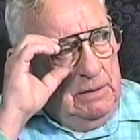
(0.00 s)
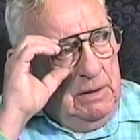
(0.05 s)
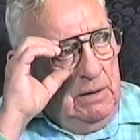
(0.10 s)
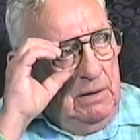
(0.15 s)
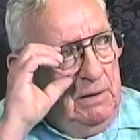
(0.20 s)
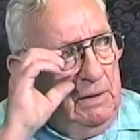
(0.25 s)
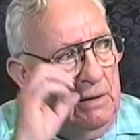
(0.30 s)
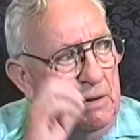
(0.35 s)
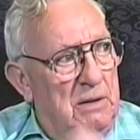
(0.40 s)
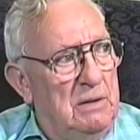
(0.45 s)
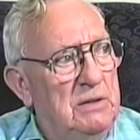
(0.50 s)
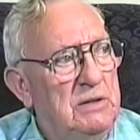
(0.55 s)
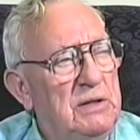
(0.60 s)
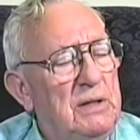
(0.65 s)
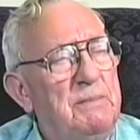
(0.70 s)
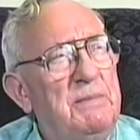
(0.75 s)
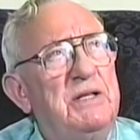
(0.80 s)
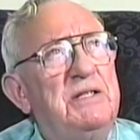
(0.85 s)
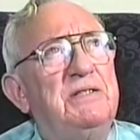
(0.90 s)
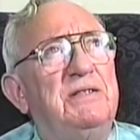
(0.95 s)
Uh, let
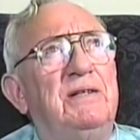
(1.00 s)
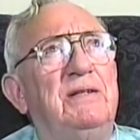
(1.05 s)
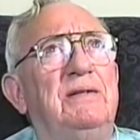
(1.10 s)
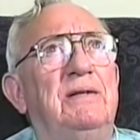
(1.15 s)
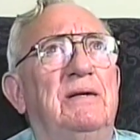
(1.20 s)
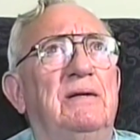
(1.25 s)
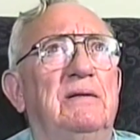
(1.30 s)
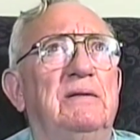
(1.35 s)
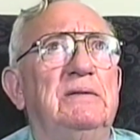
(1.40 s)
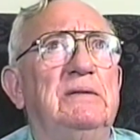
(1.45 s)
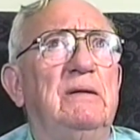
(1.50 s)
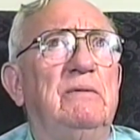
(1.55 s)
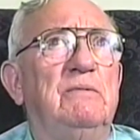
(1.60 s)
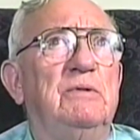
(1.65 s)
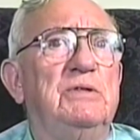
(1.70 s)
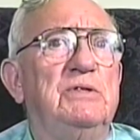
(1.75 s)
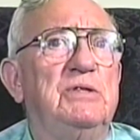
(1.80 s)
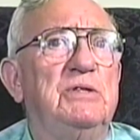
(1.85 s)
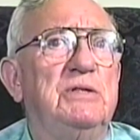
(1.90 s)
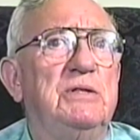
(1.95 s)
me see now. It
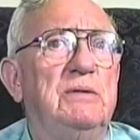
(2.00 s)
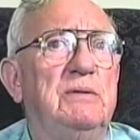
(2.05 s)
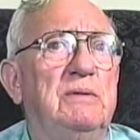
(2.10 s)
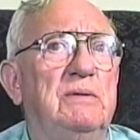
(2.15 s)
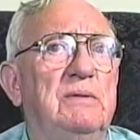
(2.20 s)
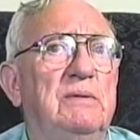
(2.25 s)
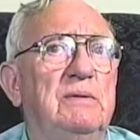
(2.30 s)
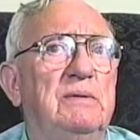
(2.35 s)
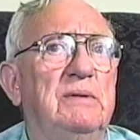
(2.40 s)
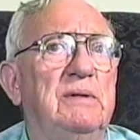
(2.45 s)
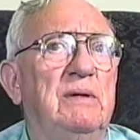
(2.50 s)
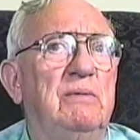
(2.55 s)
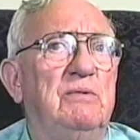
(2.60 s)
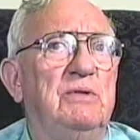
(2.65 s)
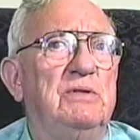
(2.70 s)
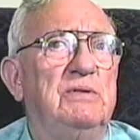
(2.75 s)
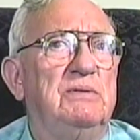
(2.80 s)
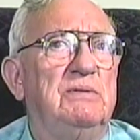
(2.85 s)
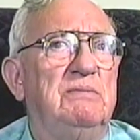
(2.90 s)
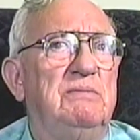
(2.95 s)
was, it
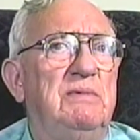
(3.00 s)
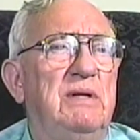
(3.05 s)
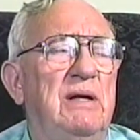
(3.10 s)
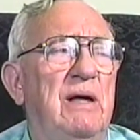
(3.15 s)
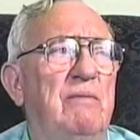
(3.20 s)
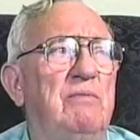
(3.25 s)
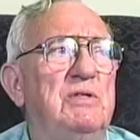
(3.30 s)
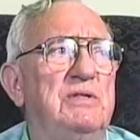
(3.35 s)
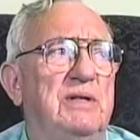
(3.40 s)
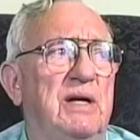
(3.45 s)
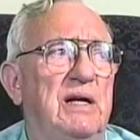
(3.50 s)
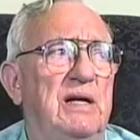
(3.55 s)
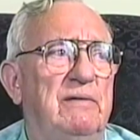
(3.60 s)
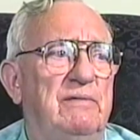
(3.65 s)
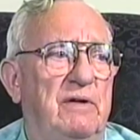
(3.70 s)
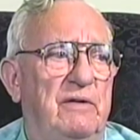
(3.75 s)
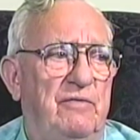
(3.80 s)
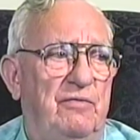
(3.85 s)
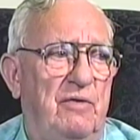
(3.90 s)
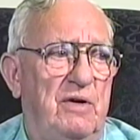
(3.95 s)
was that was kind of
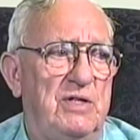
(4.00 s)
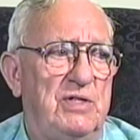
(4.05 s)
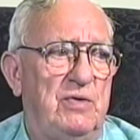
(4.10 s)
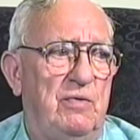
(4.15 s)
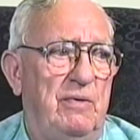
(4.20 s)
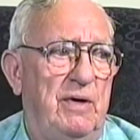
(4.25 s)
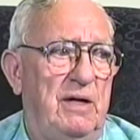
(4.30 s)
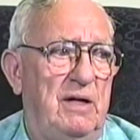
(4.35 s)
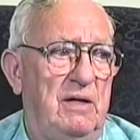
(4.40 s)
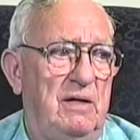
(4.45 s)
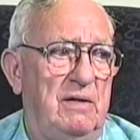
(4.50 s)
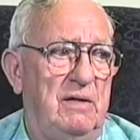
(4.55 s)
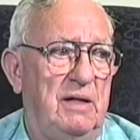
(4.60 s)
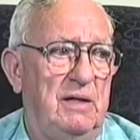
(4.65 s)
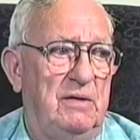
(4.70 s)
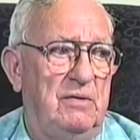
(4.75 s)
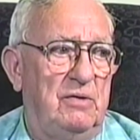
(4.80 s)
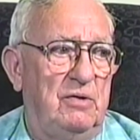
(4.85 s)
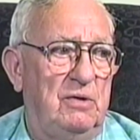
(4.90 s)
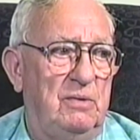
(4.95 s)
a frustrating
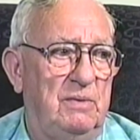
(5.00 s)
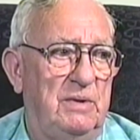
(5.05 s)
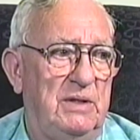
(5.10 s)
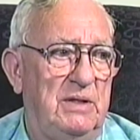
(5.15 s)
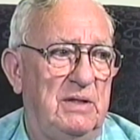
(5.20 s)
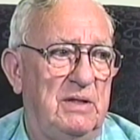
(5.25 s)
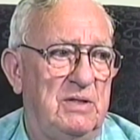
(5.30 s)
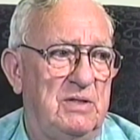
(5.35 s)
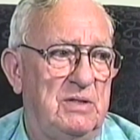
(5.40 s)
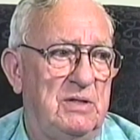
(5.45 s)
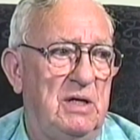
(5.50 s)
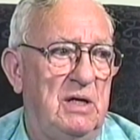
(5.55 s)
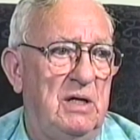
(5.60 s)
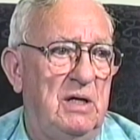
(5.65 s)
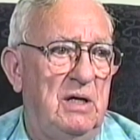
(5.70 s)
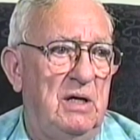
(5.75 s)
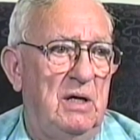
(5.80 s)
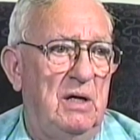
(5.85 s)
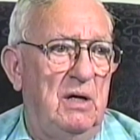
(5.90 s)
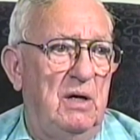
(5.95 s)
thing too because
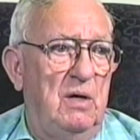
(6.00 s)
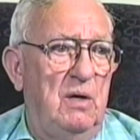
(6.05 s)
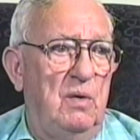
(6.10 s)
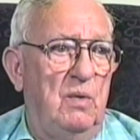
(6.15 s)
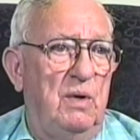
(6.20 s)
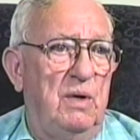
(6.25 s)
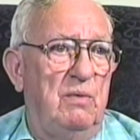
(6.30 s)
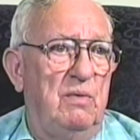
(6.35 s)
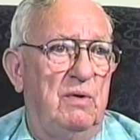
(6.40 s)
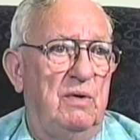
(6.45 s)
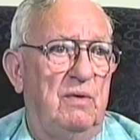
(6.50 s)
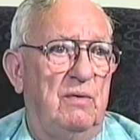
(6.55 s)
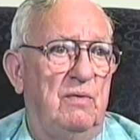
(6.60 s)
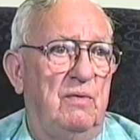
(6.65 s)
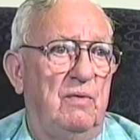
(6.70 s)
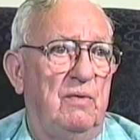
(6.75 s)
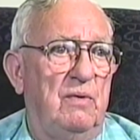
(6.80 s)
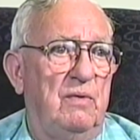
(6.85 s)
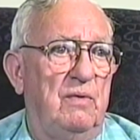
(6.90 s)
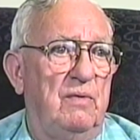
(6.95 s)
we were
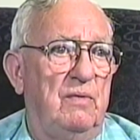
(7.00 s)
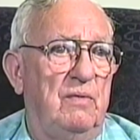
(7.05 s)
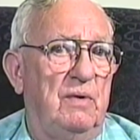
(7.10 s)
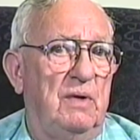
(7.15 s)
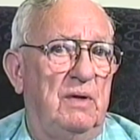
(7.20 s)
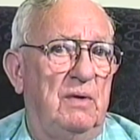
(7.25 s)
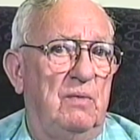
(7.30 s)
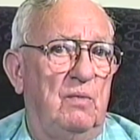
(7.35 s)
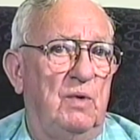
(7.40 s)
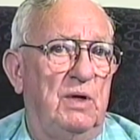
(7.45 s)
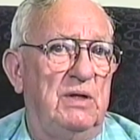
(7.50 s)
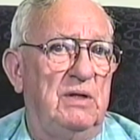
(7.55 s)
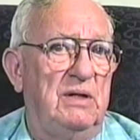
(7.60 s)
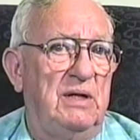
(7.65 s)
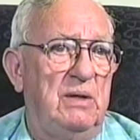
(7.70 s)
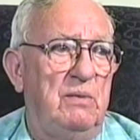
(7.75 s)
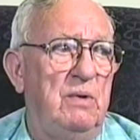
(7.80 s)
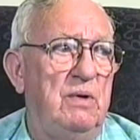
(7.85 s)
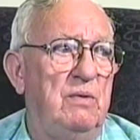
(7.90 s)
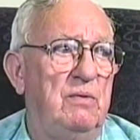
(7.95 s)
uh, one day
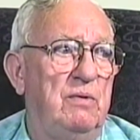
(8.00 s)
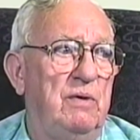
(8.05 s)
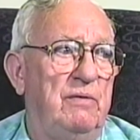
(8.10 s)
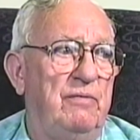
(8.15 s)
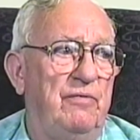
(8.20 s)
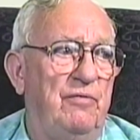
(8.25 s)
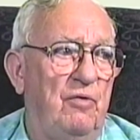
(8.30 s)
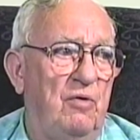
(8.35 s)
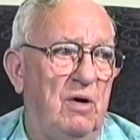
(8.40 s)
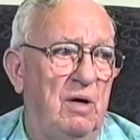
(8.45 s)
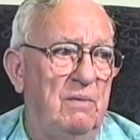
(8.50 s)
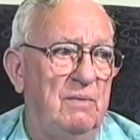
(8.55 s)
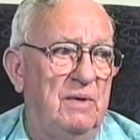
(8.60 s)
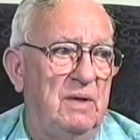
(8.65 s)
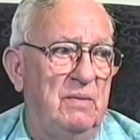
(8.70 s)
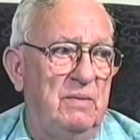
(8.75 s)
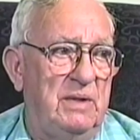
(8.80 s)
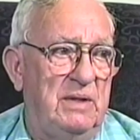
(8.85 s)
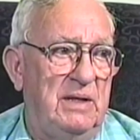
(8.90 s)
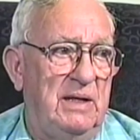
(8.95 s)
we were informed
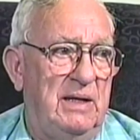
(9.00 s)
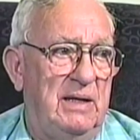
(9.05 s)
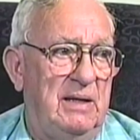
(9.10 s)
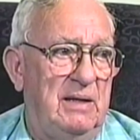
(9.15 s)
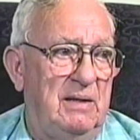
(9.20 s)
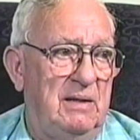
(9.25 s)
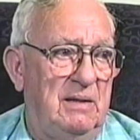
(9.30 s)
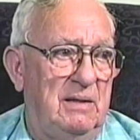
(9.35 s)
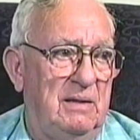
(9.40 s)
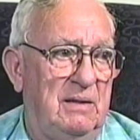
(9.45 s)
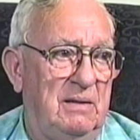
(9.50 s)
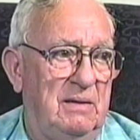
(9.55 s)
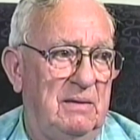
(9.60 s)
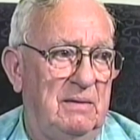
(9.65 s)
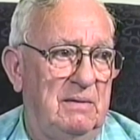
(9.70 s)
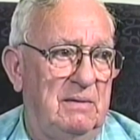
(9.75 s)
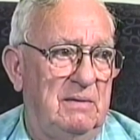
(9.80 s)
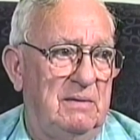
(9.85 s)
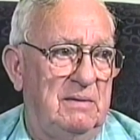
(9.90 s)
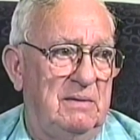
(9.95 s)
that we had a,
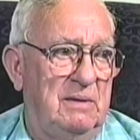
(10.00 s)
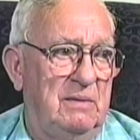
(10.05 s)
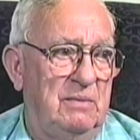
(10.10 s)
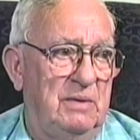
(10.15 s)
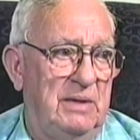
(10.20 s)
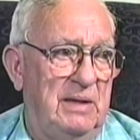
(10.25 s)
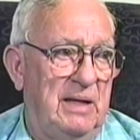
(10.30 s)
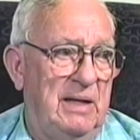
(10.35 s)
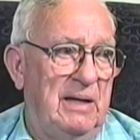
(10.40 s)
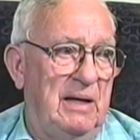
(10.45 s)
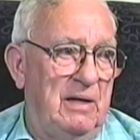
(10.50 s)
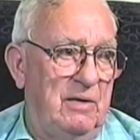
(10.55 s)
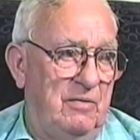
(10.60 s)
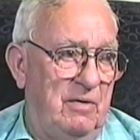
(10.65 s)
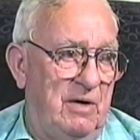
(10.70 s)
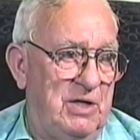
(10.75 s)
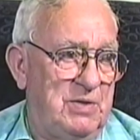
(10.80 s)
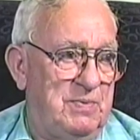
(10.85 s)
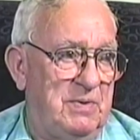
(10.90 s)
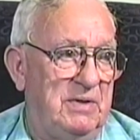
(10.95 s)
that we had our
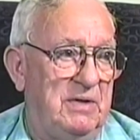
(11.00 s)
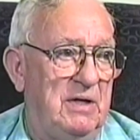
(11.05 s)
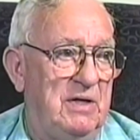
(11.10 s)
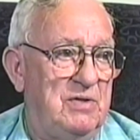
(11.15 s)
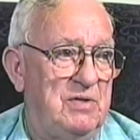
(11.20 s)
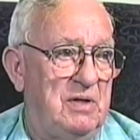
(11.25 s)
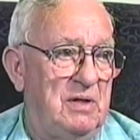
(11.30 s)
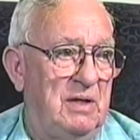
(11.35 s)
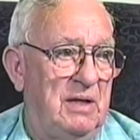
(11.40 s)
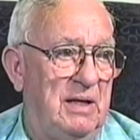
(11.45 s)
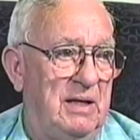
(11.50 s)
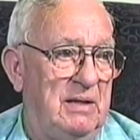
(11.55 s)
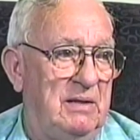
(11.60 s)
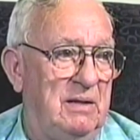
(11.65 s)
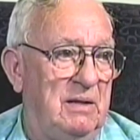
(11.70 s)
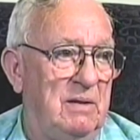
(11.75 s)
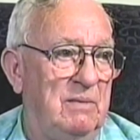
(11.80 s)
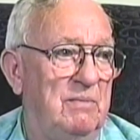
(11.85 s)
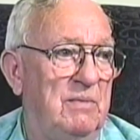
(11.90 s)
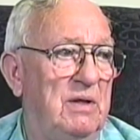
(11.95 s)
transportation lined
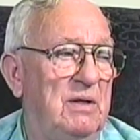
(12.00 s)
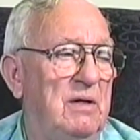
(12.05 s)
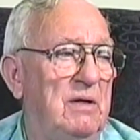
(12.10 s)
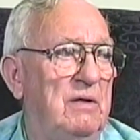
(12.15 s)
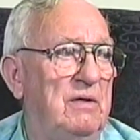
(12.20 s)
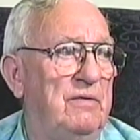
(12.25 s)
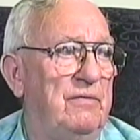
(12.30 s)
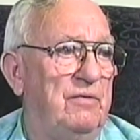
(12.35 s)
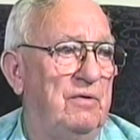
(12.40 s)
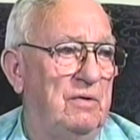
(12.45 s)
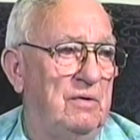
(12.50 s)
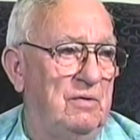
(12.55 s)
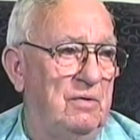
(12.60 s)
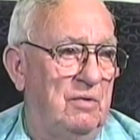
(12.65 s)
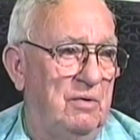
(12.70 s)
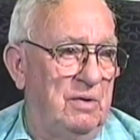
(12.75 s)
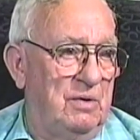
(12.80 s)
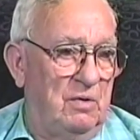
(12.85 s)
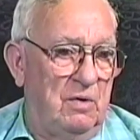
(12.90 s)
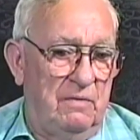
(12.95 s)
up for
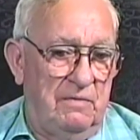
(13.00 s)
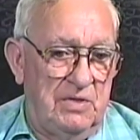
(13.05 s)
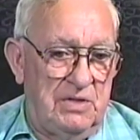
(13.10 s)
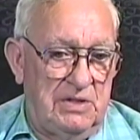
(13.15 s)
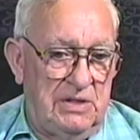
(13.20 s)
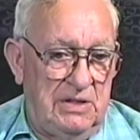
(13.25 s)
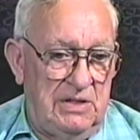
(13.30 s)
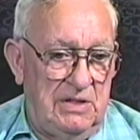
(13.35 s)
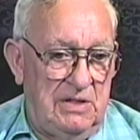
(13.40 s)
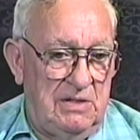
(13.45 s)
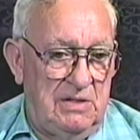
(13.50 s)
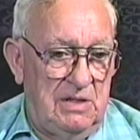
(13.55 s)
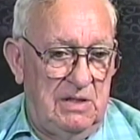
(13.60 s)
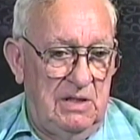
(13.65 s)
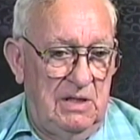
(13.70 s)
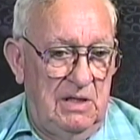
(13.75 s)
going overseas,